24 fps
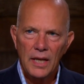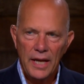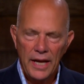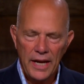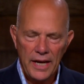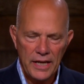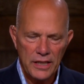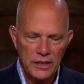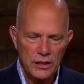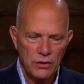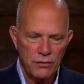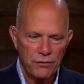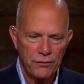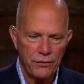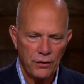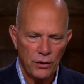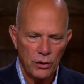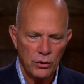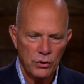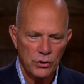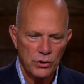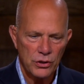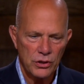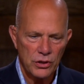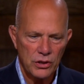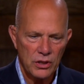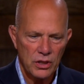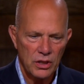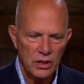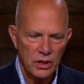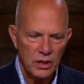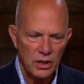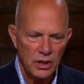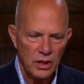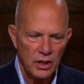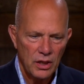its first
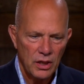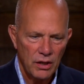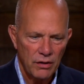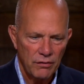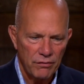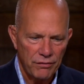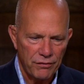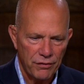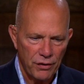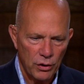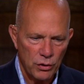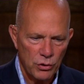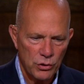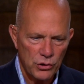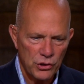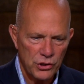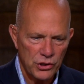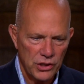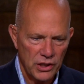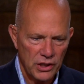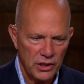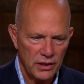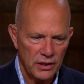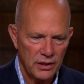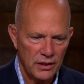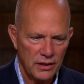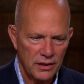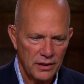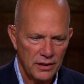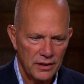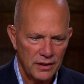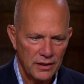version